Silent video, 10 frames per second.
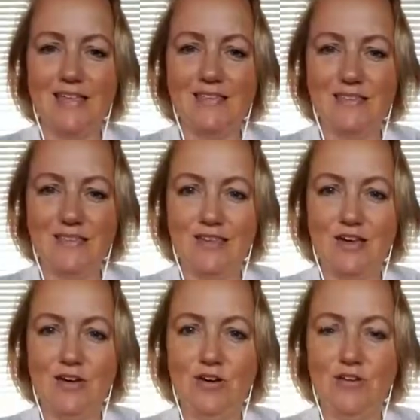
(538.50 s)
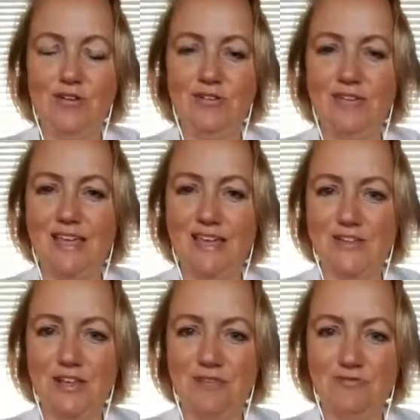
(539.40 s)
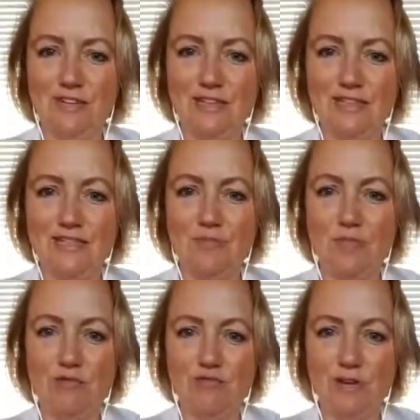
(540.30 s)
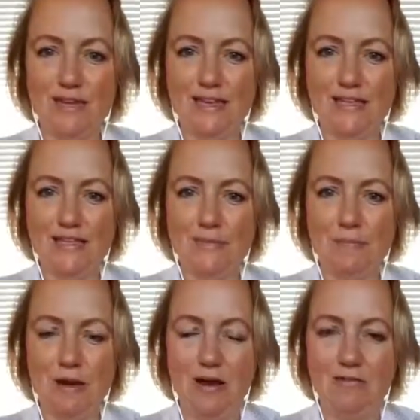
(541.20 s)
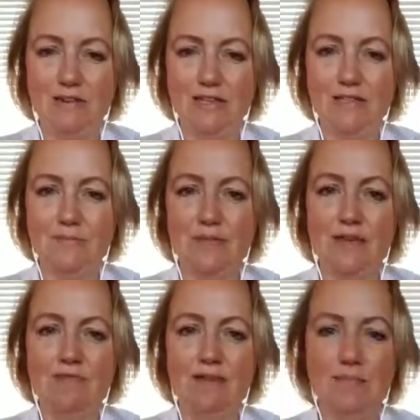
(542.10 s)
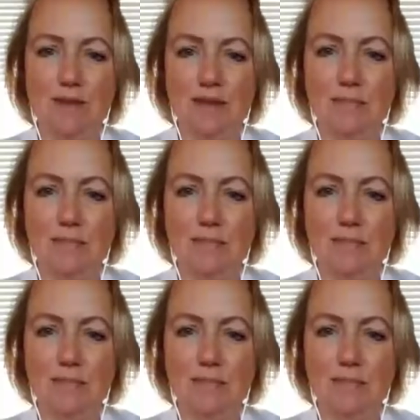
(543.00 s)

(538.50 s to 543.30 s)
sitting on the couch and reading something really inspiring, something around money